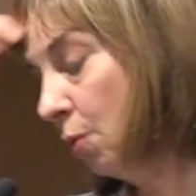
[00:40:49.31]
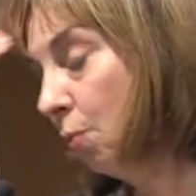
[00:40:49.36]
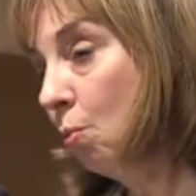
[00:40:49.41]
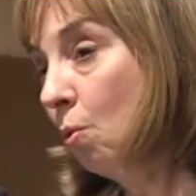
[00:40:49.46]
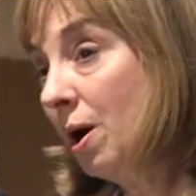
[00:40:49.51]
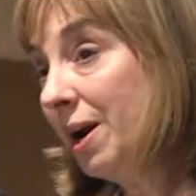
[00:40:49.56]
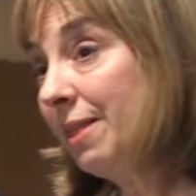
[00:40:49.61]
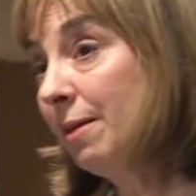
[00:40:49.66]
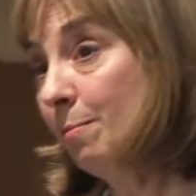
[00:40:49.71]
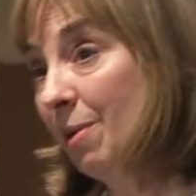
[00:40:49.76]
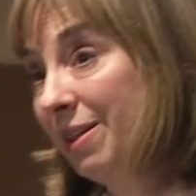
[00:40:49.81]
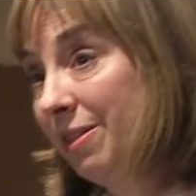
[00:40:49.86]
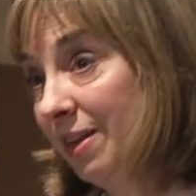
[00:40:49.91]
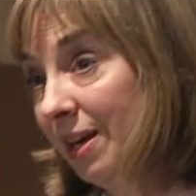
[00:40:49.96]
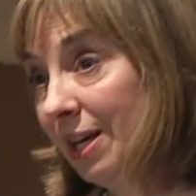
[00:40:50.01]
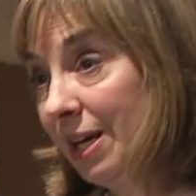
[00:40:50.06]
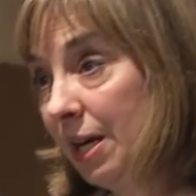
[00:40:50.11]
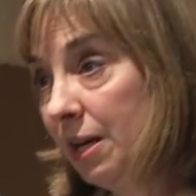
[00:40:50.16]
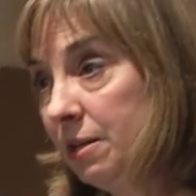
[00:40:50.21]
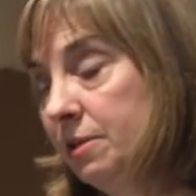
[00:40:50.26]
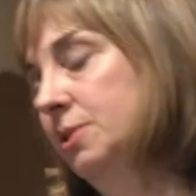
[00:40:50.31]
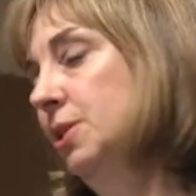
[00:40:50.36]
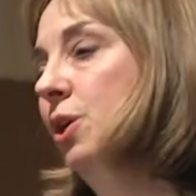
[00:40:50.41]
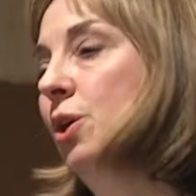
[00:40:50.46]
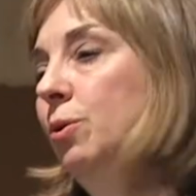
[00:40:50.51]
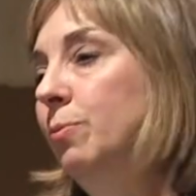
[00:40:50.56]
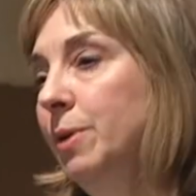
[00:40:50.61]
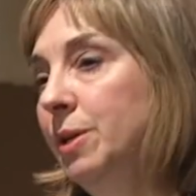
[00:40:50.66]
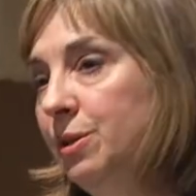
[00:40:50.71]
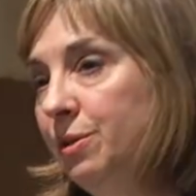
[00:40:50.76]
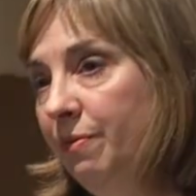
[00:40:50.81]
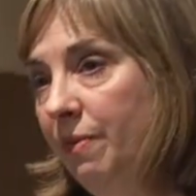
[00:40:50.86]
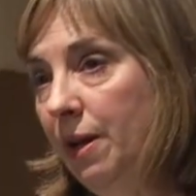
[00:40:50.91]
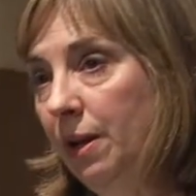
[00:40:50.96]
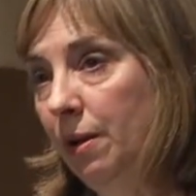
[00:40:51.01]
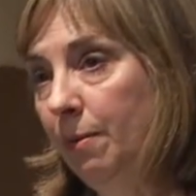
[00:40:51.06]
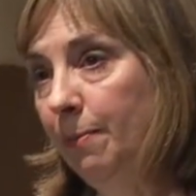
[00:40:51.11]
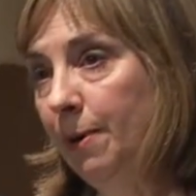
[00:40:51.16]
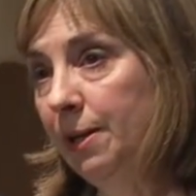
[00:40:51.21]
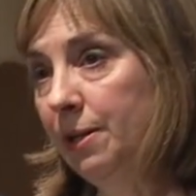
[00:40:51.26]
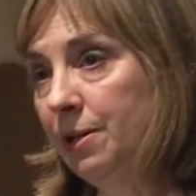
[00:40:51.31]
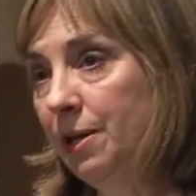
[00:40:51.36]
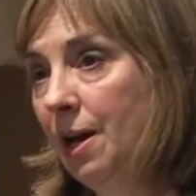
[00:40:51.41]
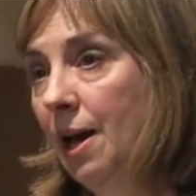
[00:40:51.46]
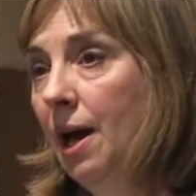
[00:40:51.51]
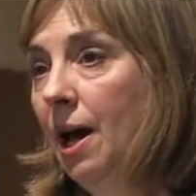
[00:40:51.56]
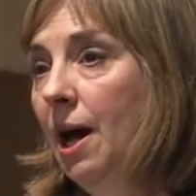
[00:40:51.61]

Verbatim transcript: One of them, I think, is human development.